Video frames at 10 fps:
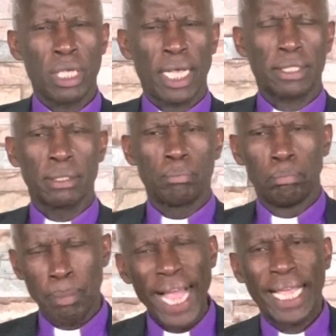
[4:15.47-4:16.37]
as
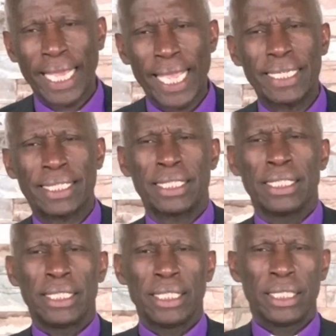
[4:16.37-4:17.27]

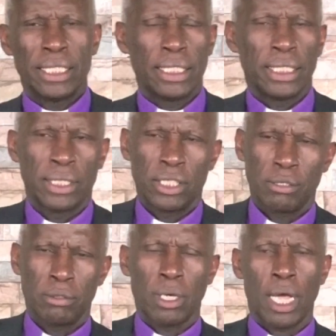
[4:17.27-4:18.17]
market
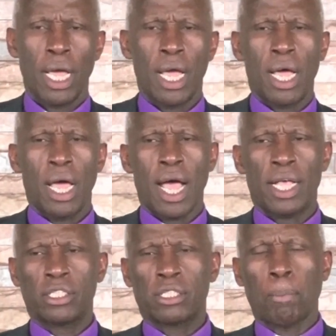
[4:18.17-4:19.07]

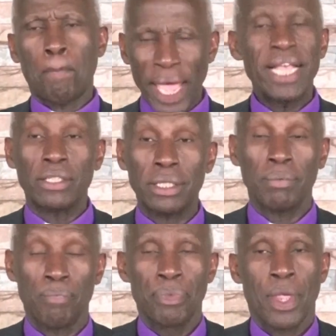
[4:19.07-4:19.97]
has space.